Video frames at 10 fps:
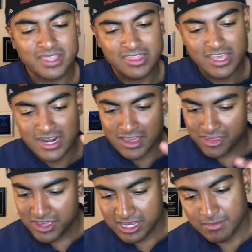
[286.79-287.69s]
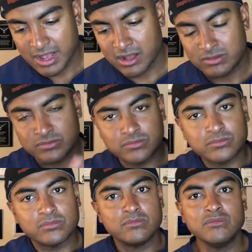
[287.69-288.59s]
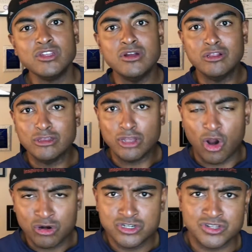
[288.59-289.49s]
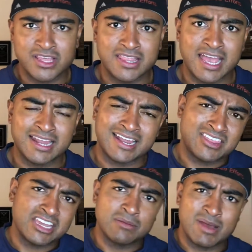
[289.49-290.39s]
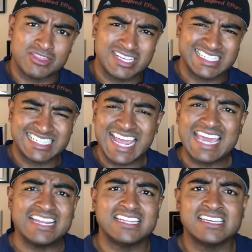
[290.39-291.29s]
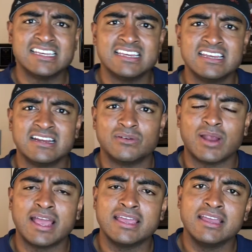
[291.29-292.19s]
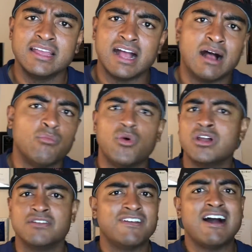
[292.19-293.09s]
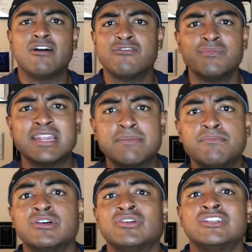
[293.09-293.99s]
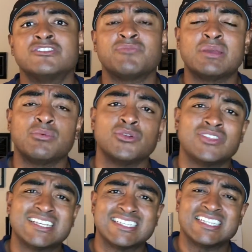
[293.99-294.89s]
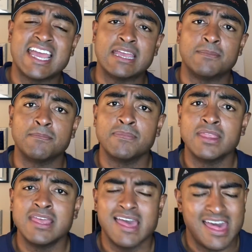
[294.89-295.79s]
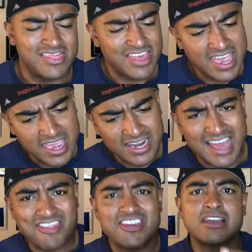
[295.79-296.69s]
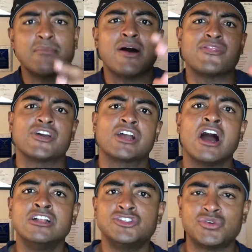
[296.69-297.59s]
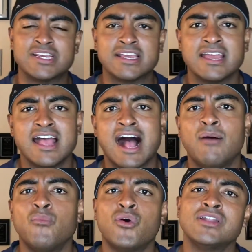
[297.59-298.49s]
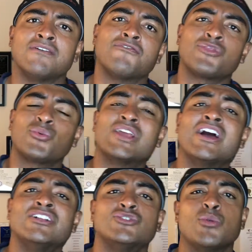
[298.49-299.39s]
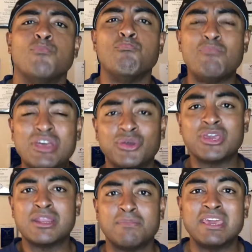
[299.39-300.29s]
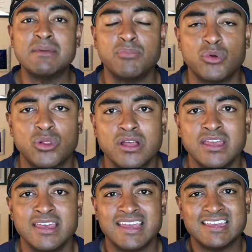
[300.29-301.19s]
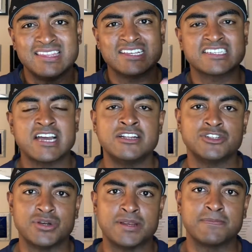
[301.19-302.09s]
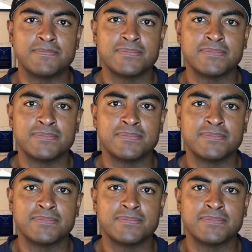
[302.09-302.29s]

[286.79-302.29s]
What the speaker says: And then I think about larger than that, and I think about the state, right? I'm one of however many millions of people in this state. And then I think about the country. I'm one of 300 million people in this country.